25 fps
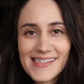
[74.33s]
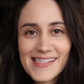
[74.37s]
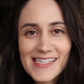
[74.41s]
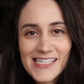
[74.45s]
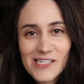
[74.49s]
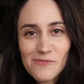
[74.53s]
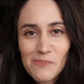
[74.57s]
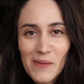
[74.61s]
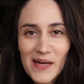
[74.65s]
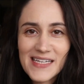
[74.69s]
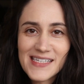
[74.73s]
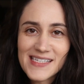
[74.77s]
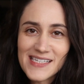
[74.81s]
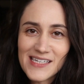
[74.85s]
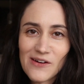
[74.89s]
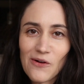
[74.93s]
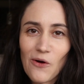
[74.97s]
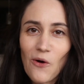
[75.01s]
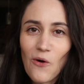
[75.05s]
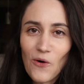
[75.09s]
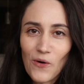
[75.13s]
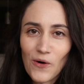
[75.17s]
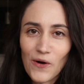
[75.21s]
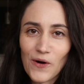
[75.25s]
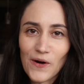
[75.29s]
Suspense and
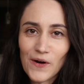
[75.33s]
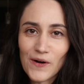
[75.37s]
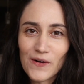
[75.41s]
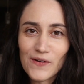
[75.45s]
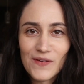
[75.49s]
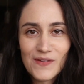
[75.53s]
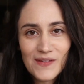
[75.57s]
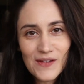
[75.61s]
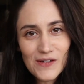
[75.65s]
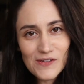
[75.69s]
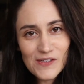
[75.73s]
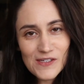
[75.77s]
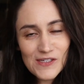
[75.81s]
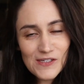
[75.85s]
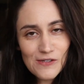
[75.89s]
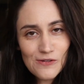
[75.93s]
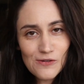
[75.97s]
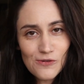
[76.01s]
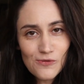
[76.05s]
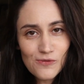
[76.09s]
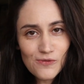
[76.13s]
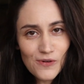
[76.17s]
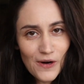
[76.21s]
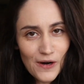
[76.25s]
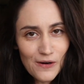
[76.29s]
horror, those
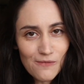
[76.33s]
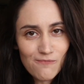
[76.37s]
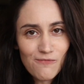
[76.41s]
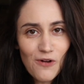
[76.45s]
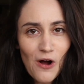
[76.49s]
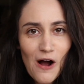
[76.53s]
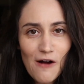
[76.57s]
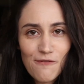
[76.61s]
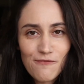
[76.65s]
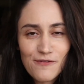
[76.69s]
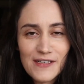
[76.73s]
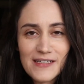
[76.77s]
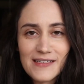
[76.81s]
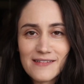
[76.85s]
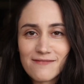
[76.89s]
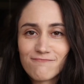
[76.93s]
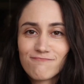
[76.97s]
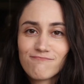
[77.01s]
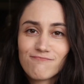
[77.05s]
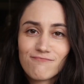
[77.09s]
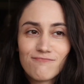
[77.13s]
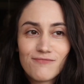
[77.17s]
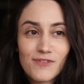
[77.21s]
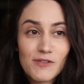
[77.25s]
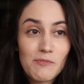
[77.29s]
two are often
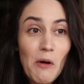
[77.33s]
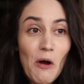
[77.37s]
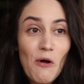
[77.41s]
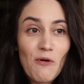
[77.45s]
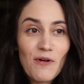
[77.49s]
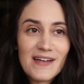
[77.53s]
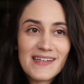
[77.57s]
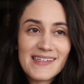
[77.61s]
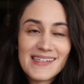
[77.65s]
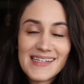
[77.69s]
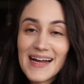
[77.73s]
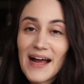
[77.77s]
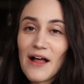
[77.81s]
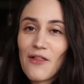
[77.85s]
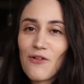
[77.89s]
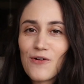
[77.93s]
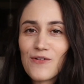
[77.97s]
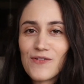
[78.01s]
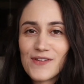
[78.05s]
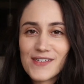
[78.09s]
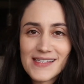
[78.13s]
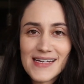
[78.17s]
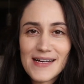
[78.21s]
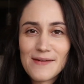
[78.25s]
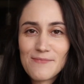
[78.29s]
spoken together
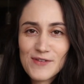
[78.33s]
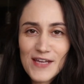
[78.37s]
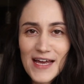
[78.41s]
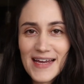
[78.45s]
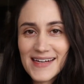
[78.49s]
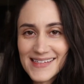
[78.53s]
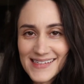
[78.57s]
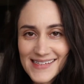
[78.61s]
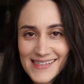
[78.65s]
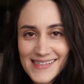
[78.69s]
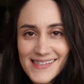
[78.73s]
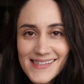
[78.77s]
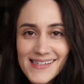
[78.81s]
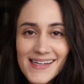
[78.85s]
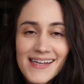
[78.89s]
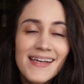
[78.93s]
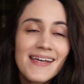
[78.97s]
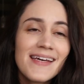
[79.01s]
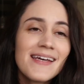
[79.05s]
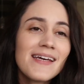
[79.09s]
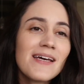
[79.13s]
in the same sentence.